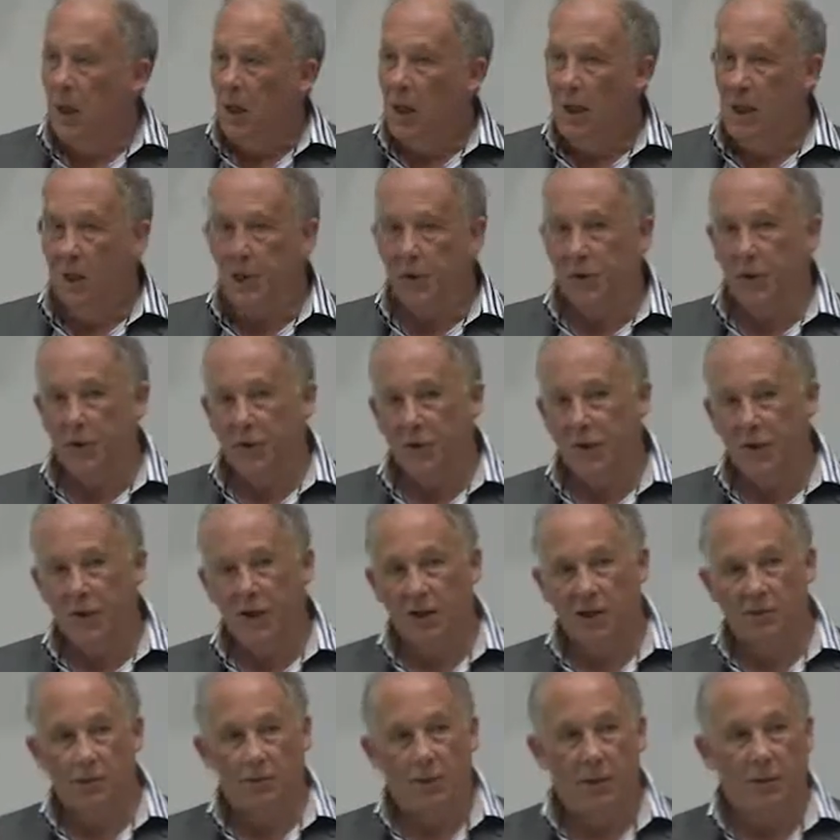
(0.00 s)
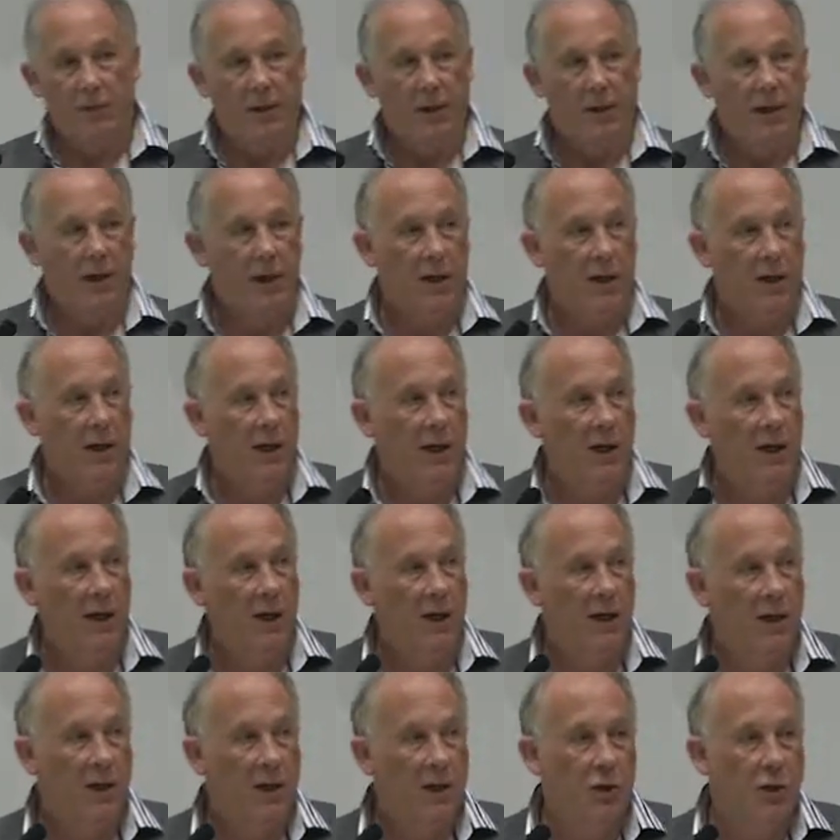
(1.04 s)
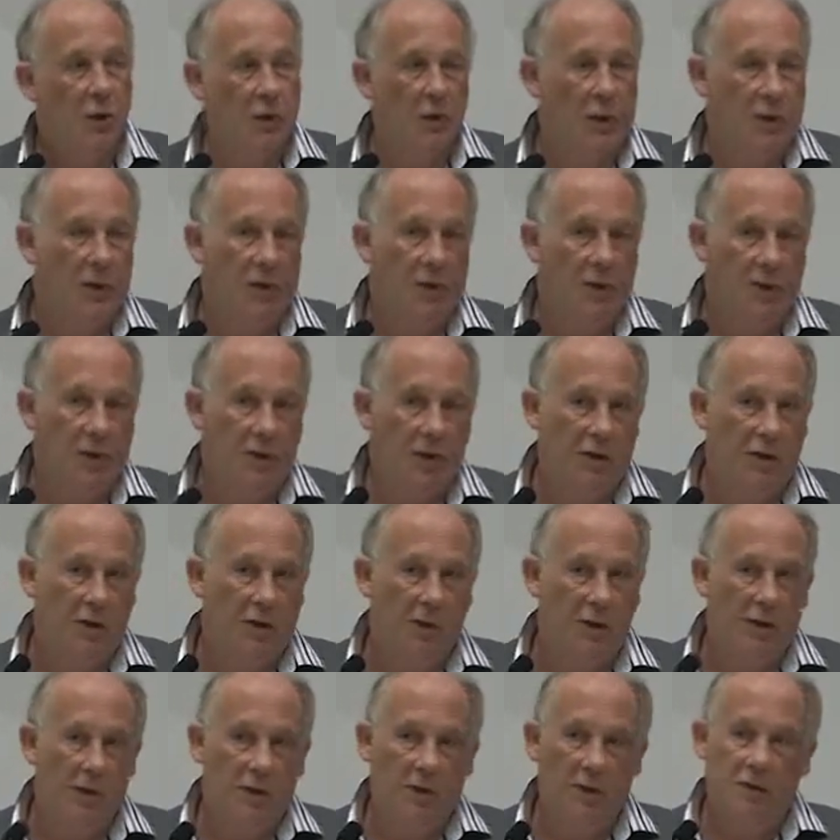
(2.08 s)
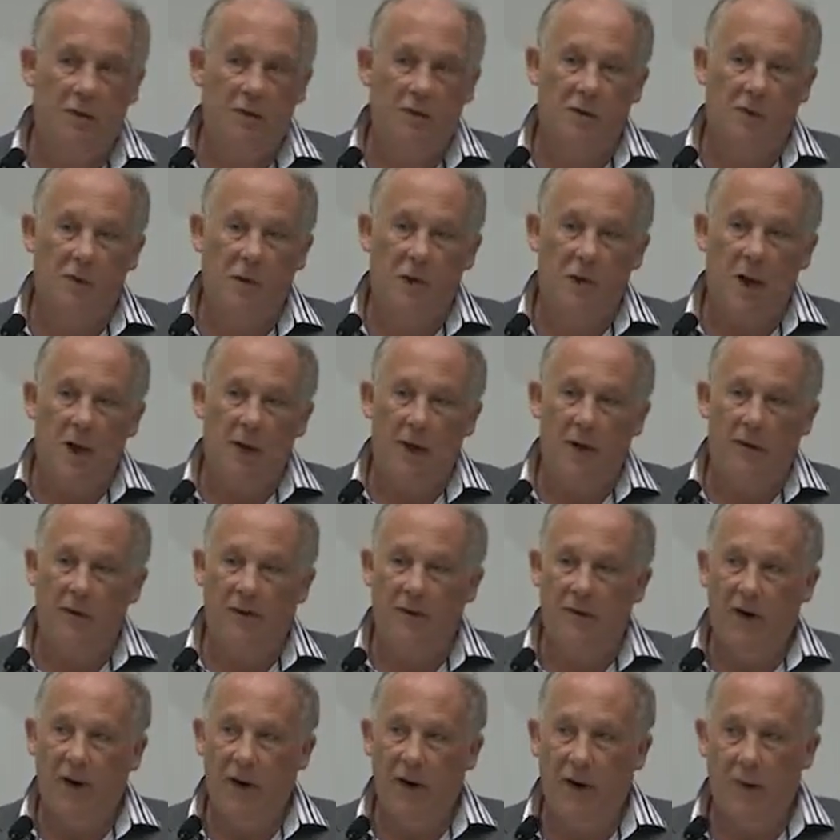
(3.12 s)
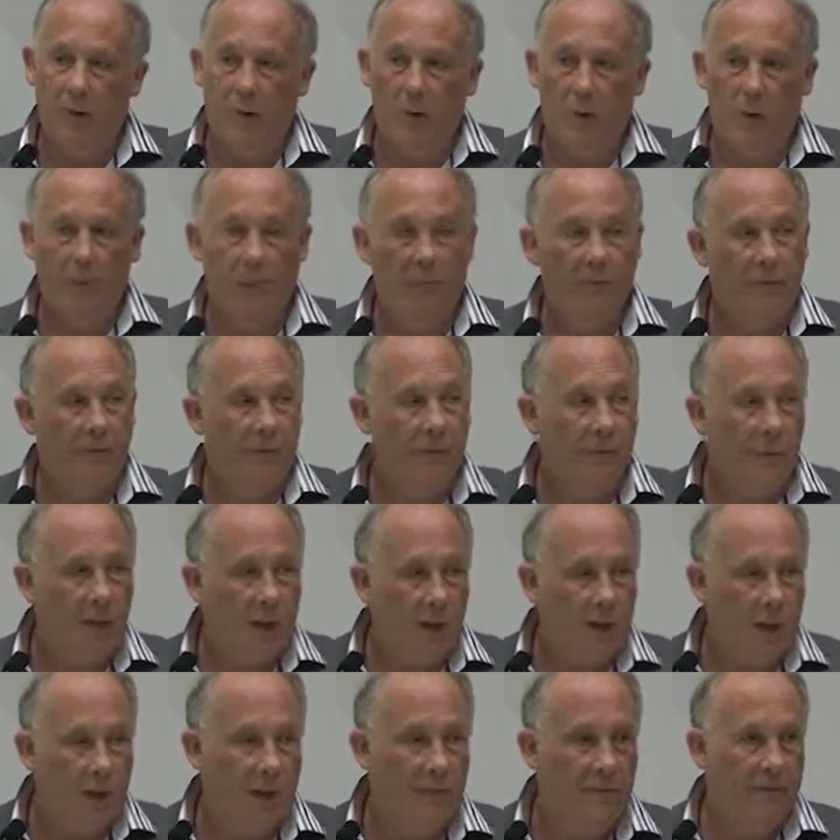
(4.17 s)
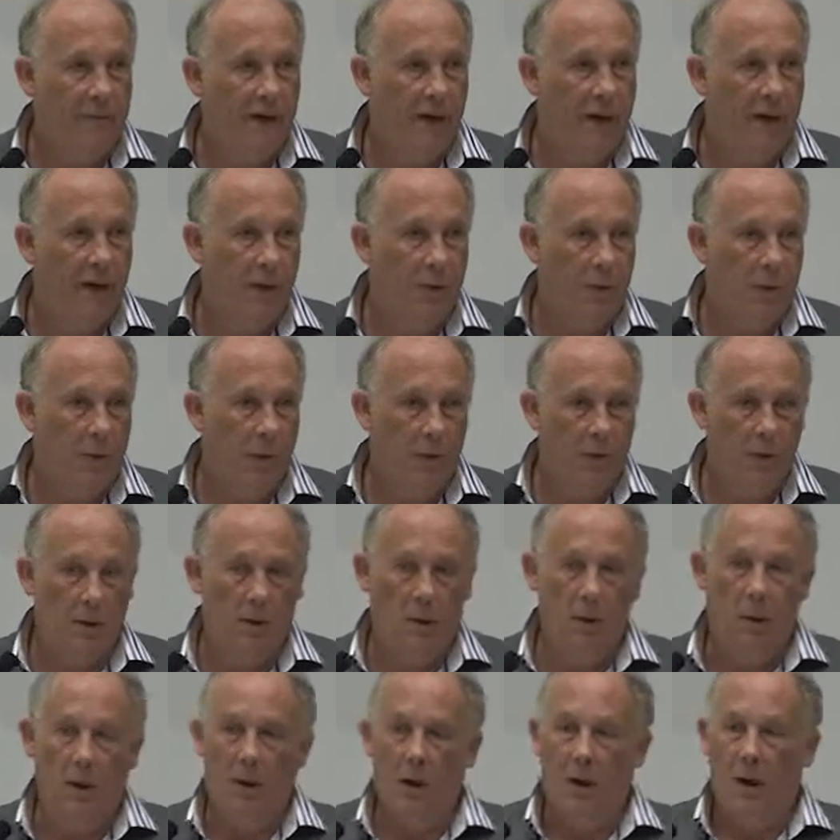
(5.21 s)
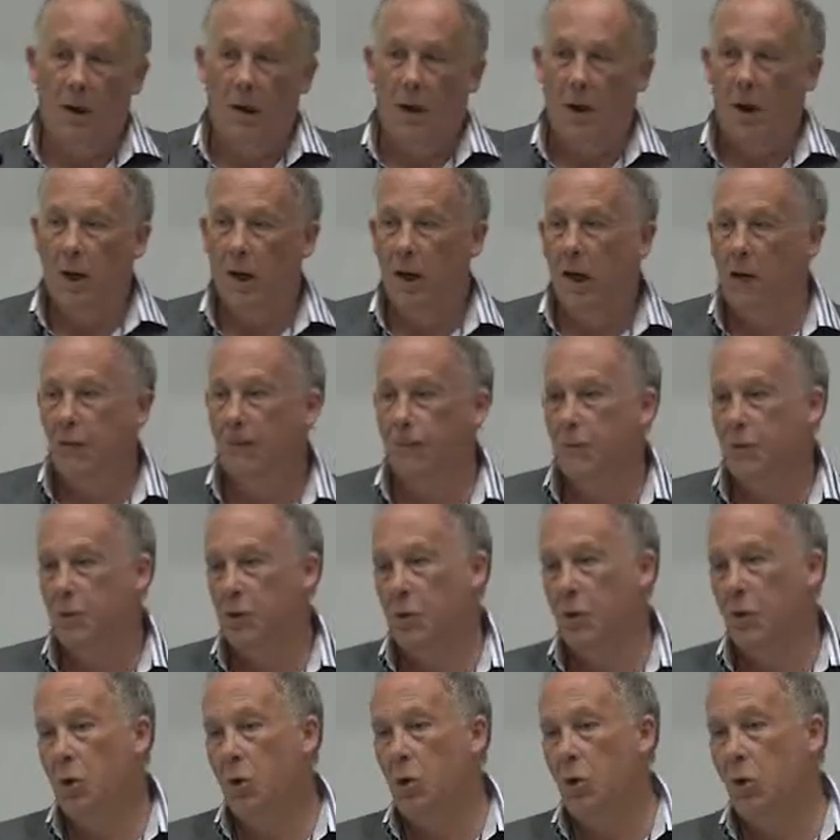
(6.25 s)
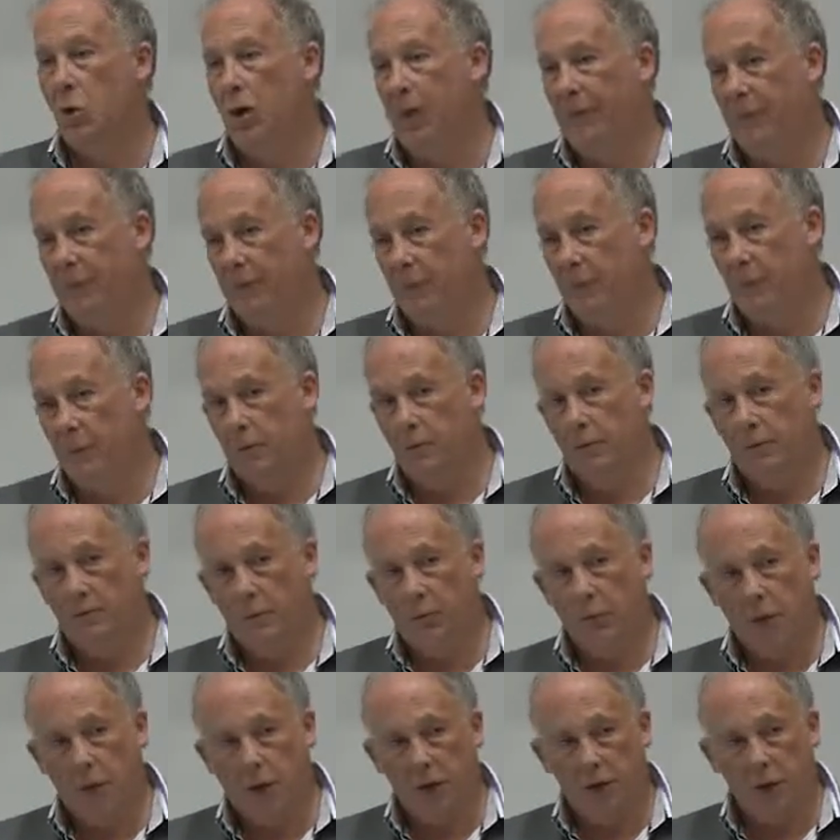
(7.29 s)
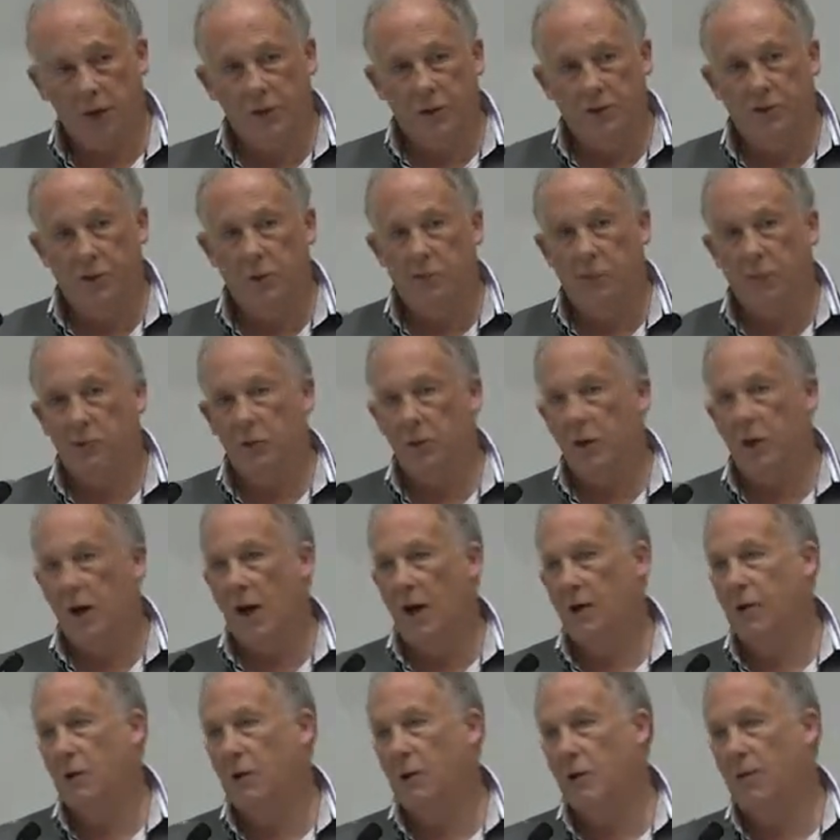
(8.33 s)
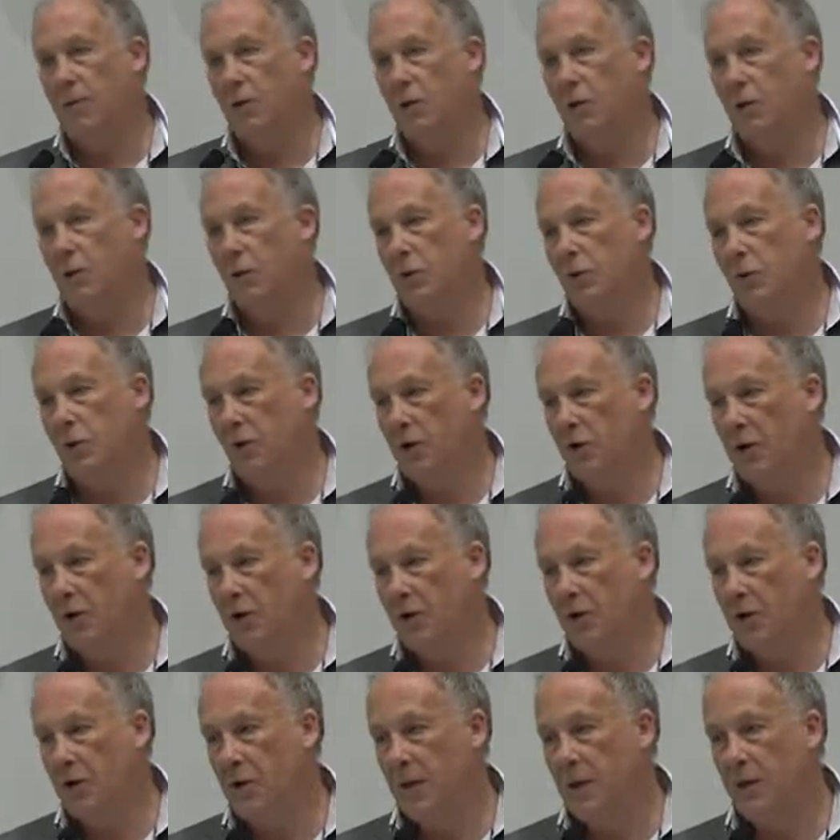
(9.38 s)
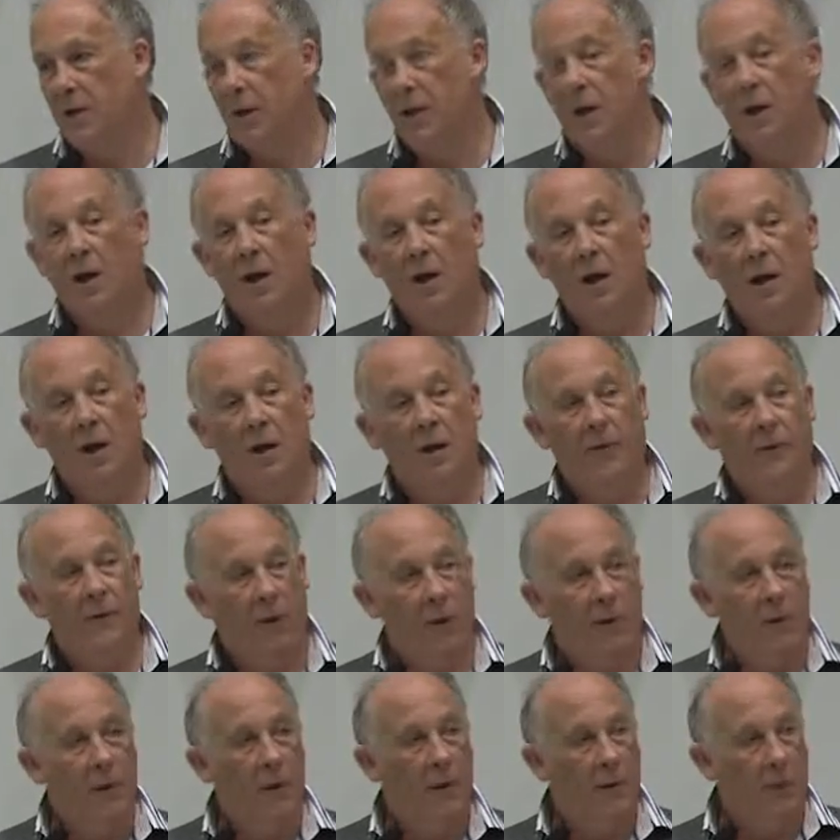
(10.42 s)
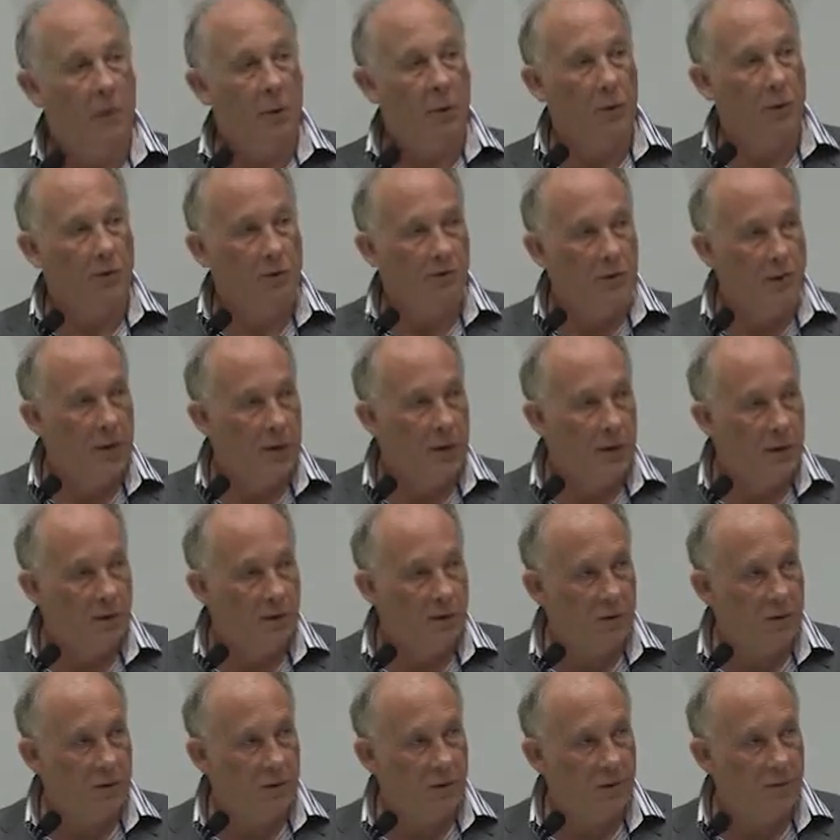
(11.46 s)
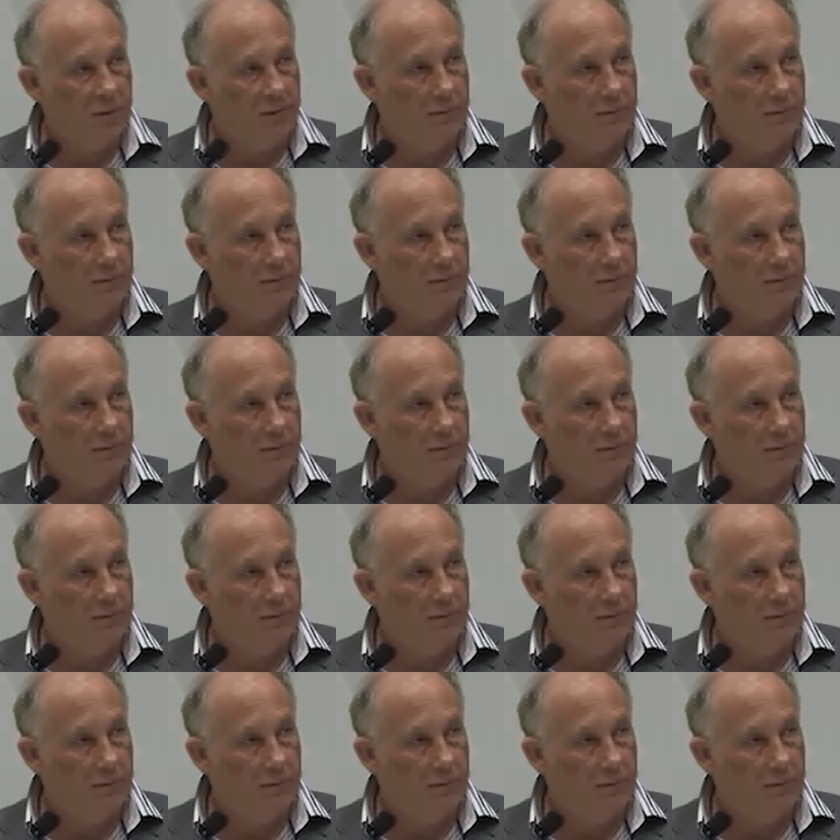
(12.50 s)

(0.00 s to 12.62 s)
Ethos has been making electronic theses available, freely available, to whoever, regardless of whether you're academic or non-academic, for a number of years.